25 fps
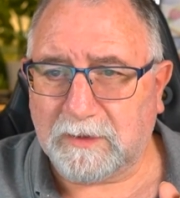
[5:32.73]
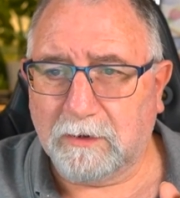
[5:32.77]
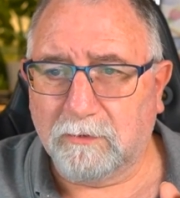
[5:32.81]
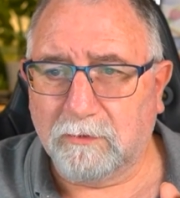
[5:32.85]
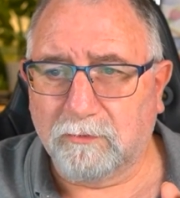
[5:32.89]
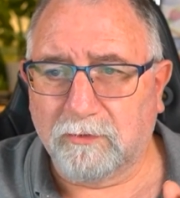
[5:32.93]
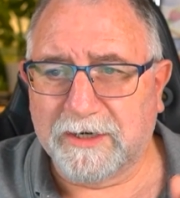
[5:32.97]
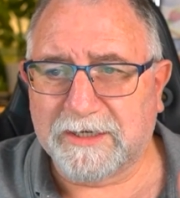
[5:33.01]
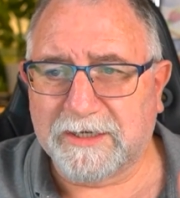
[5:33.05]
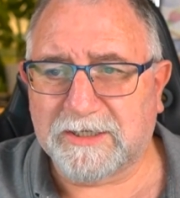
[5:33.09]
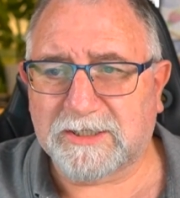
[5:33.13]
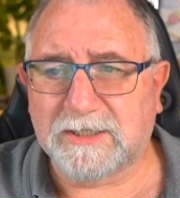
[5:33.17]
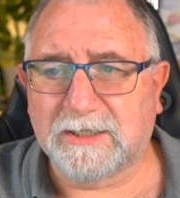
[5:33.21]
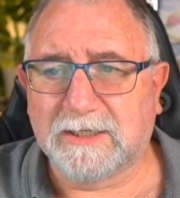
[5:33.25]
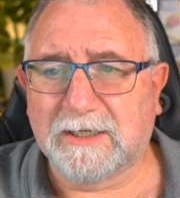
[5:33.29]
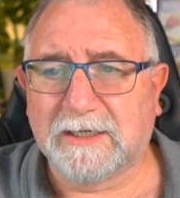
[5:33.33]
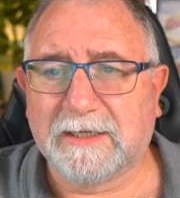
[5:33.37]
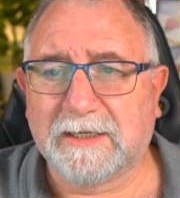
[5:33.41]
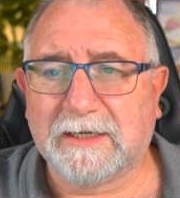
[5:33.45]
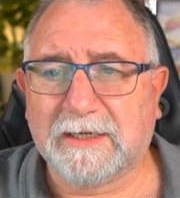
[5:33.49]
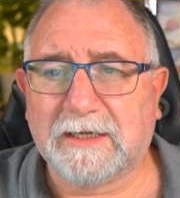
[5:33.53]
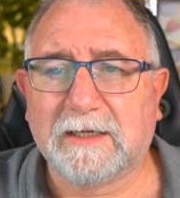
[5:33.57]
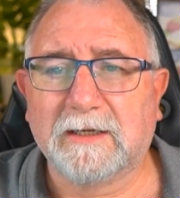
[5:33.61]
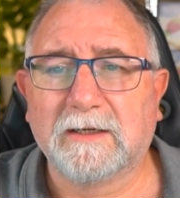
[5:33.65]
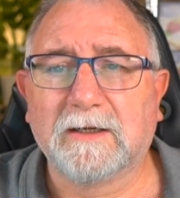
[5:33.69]

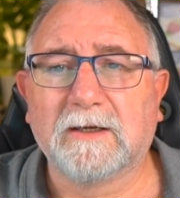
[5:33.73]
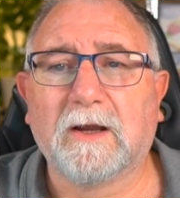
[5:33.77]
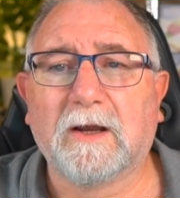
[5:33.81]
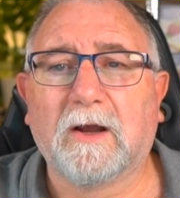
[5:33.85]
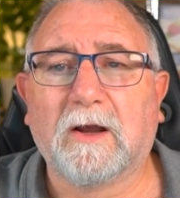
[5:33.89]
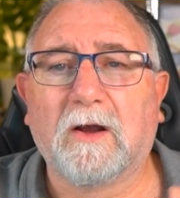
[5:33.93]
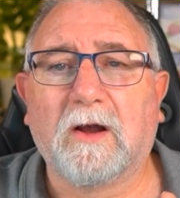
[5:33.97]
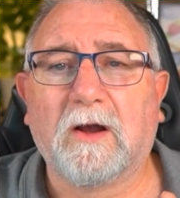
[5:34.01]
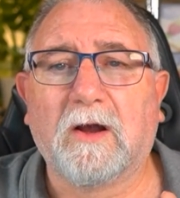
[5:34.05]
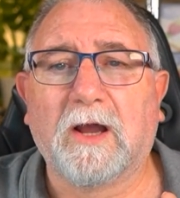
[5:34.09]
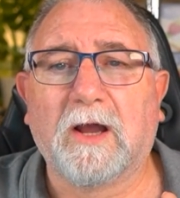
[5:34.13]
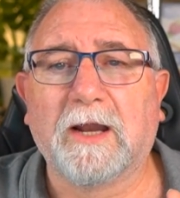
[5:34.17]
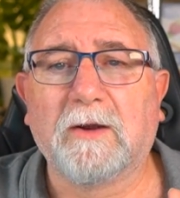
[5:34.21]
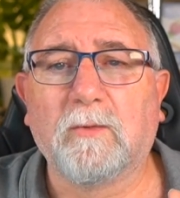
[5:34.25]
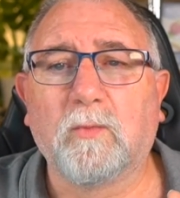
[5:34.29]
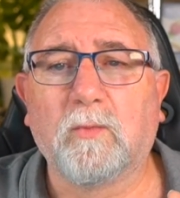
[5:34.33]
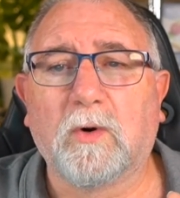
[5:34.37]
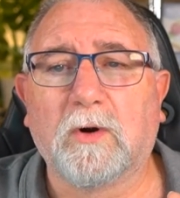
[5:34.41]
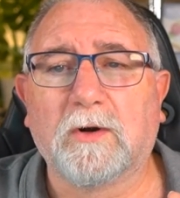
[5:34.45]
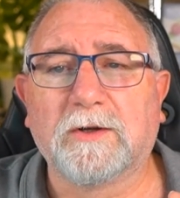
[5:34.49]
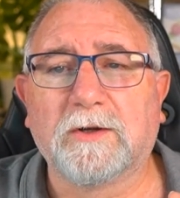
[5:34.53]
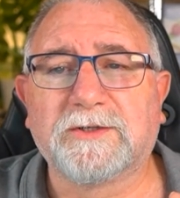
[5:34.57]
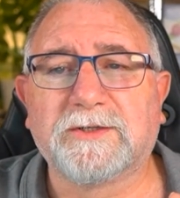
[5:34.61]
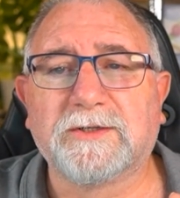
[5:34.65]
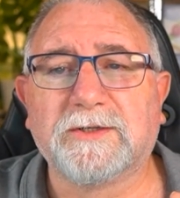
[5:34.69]
Recently, I
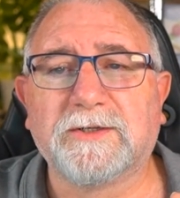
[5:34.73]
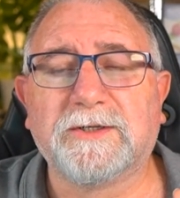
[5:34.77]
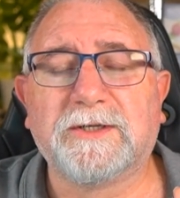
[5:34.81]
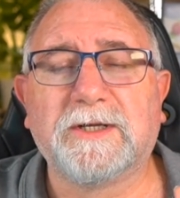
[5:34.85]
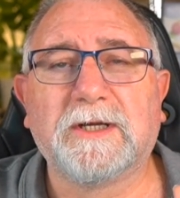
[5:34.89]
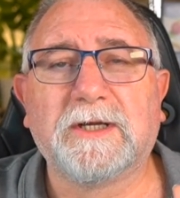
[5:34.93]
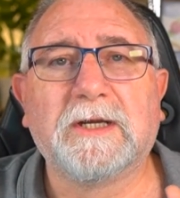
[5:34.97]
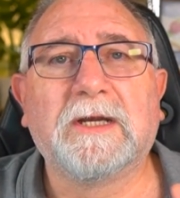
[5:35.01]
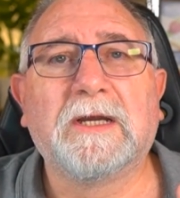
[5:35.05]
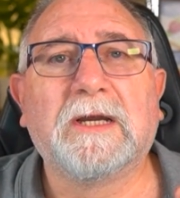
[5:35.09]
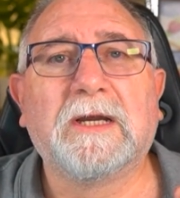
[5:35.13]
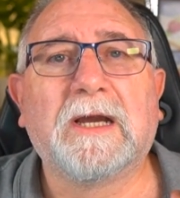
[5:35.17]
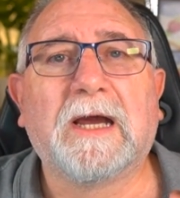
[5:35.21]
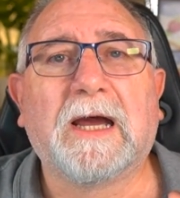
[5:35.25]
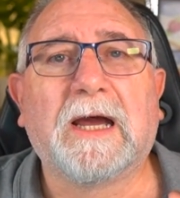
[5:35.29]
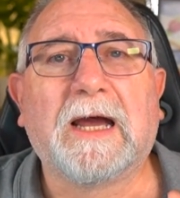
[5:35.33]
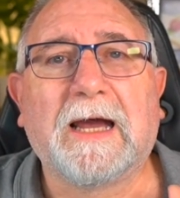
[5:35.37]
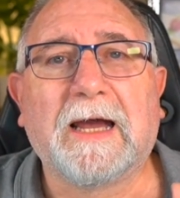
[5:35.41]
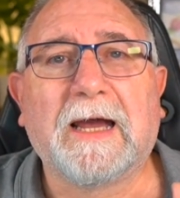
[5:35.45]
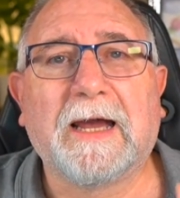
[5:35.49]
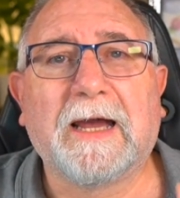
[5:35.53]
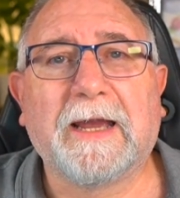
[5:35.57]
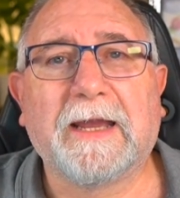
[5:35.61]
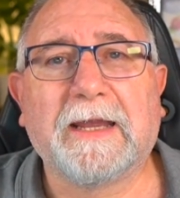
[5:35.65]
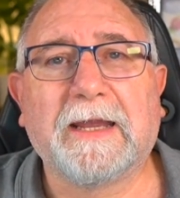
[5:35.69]
wanted
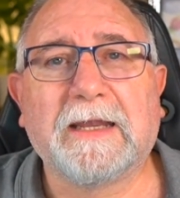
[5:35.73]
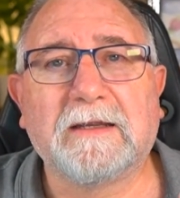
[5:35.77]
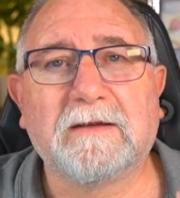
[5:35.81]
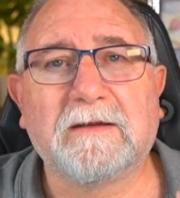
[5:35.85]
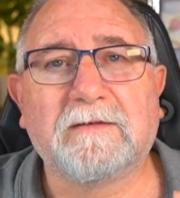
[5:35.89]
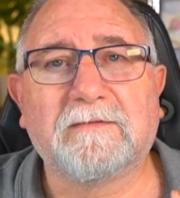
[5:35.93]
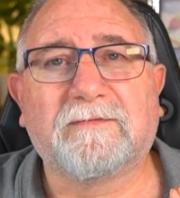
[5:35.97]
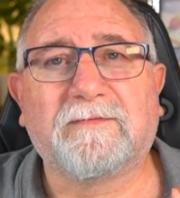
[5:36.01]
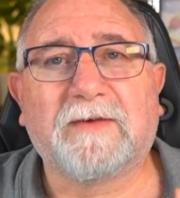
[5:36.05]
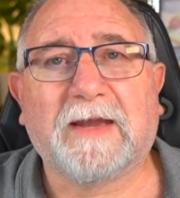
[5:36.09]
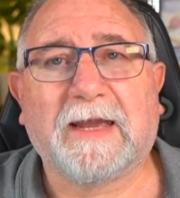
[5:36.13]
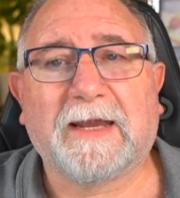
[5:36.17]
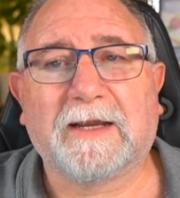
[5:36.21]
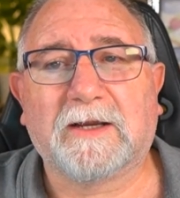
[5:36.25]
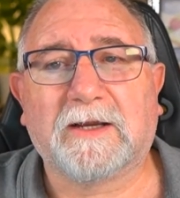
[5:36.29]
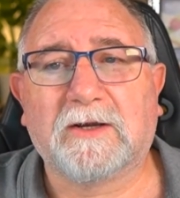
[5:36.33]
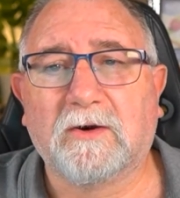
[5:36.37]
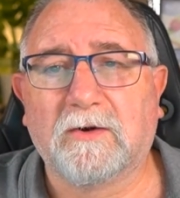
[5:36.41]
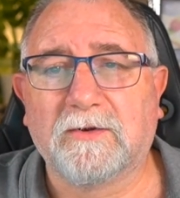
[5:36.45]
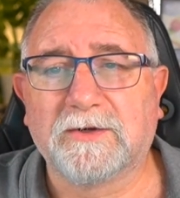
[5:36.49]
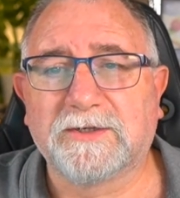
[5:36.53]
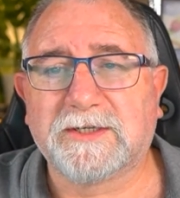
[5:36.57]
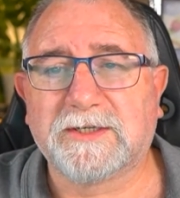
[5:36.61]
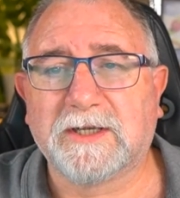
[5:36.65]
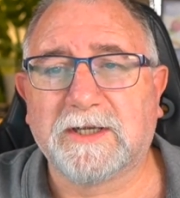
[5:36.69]
a fat
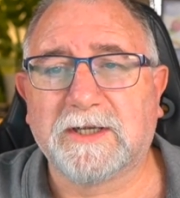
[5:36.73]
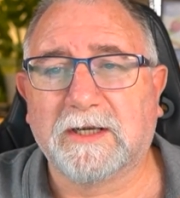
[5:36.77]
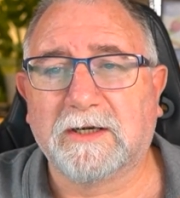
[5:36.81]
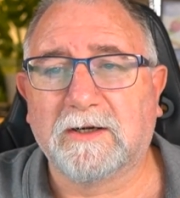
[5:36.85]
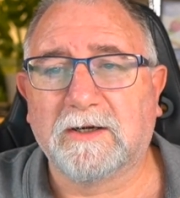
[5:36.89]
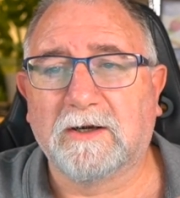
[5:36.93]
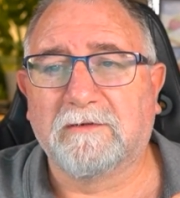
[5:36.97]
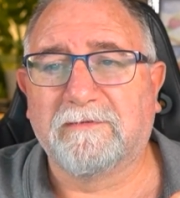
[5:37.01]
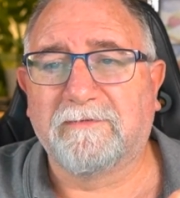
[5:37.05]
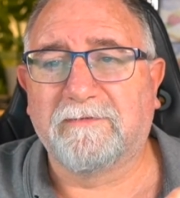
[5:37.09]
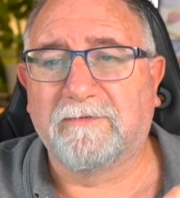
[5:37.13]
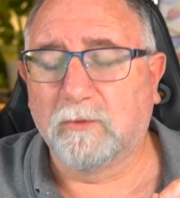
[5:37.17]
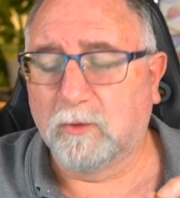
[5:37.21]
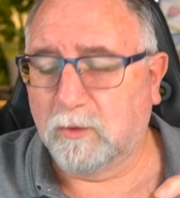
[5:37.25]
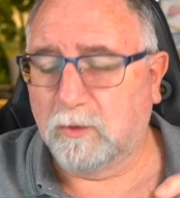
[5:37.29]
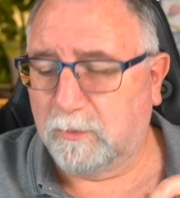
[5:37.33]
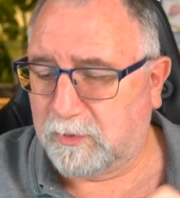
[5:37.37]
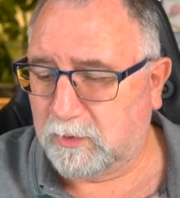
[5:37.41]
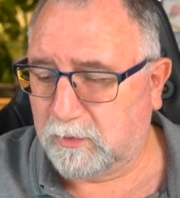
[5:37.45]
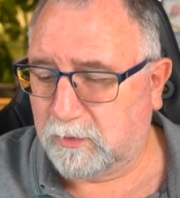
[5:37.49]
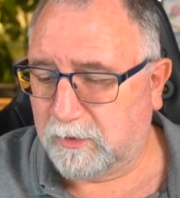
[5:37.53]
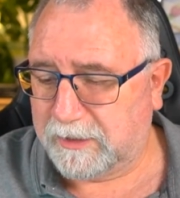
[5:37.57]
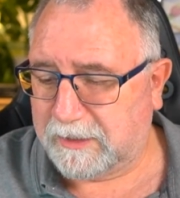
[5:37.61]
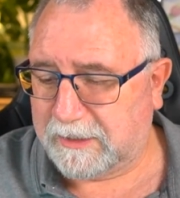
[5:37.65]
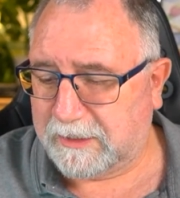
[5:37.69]
content of
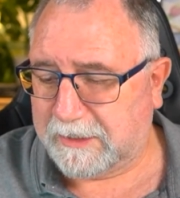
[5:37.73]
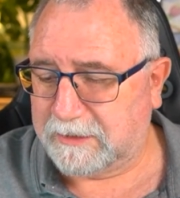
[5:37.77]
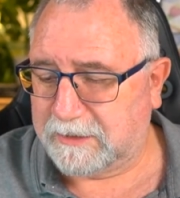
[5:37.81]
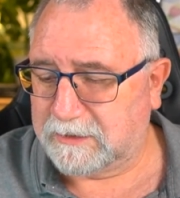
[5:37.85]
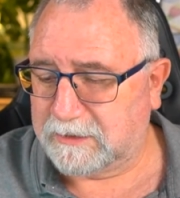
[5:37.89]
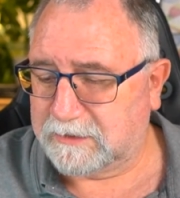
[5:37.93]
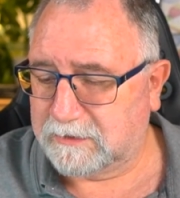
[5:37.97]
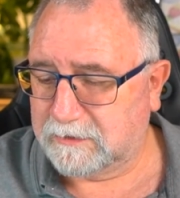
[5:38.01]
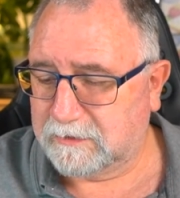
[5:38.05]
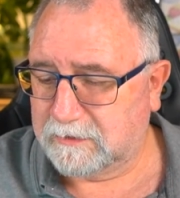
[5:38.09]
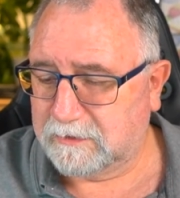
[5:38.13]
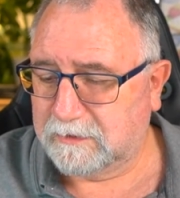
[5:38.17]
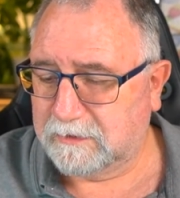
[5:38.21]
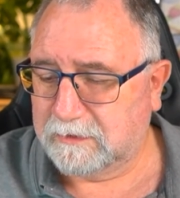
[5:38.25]
4.8